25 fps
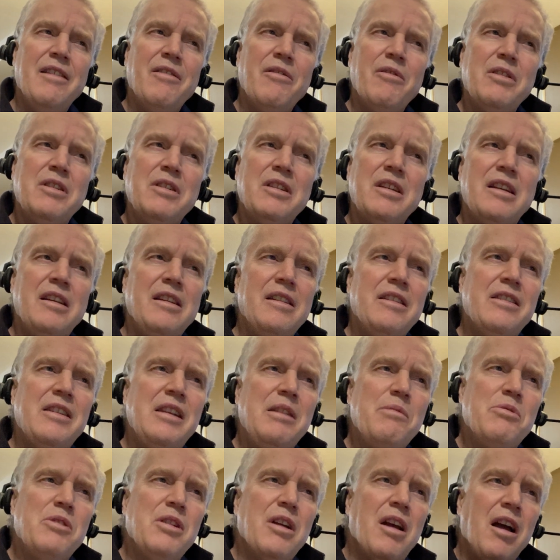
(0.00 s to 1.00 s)
It
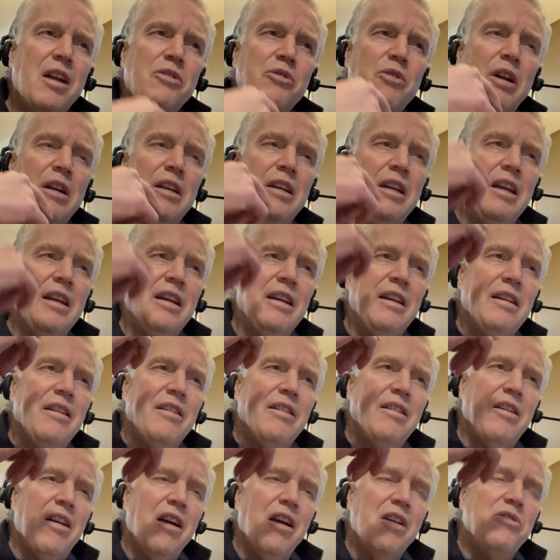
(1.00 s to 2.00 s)
seems to
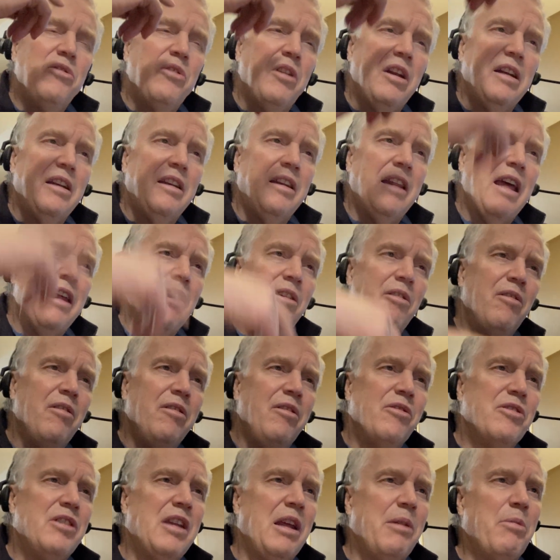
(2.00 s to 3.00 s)
contradict that
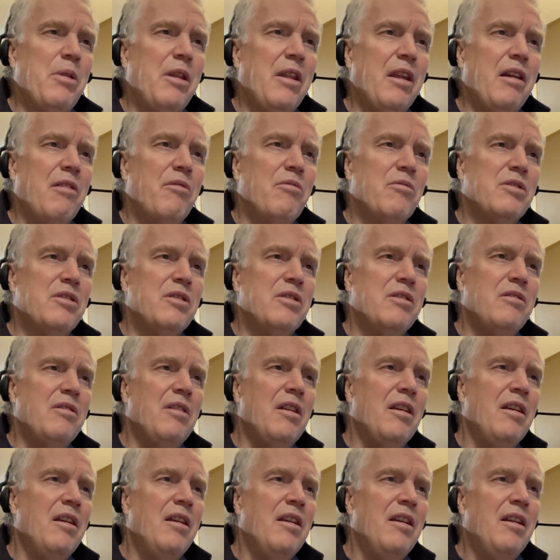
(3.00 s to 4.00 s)
earlier statement that it was
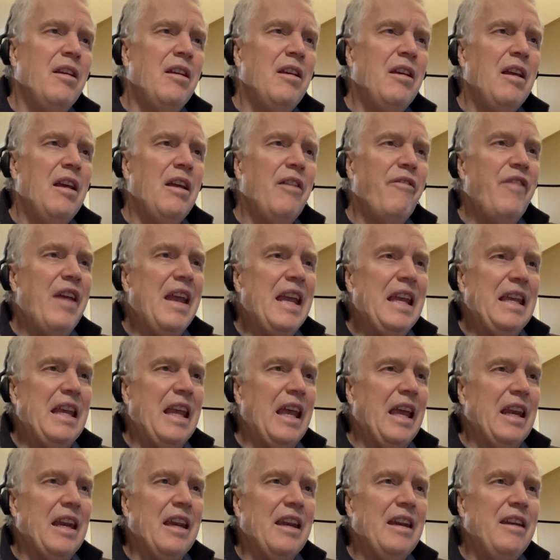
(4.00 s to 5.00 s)

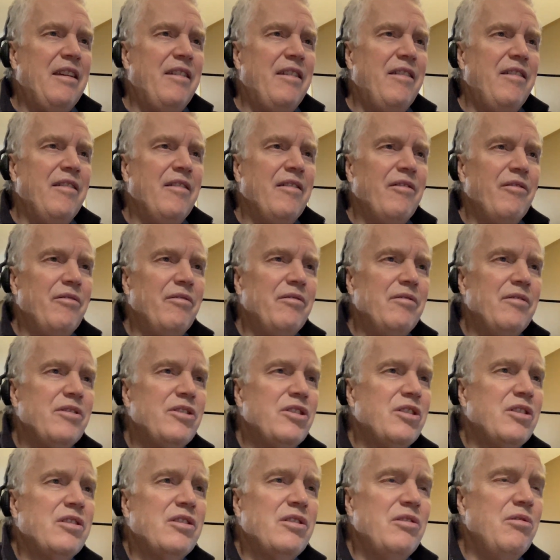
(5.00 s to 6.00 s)
vacated
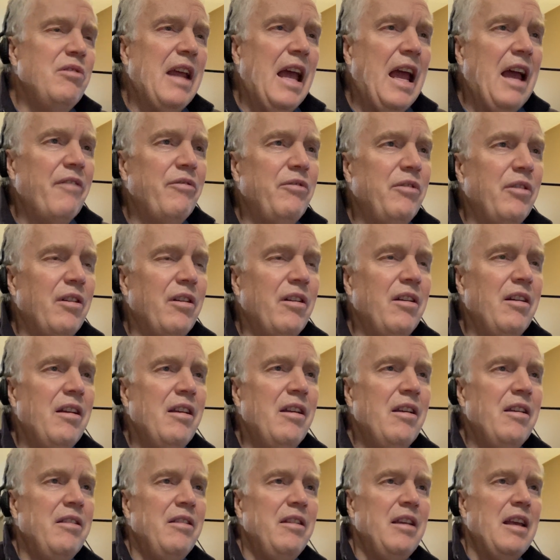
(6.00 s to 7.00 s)
soon after
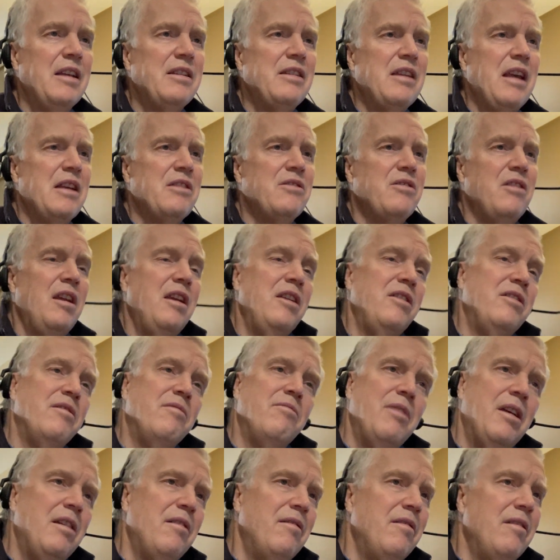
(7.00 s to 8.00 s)
the assassination,
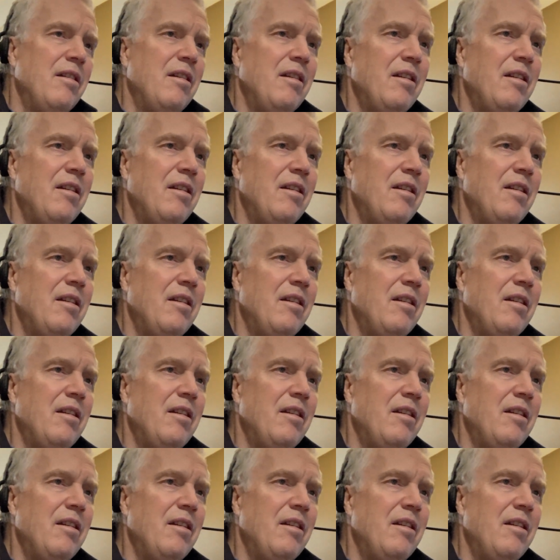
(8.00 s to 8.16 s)
but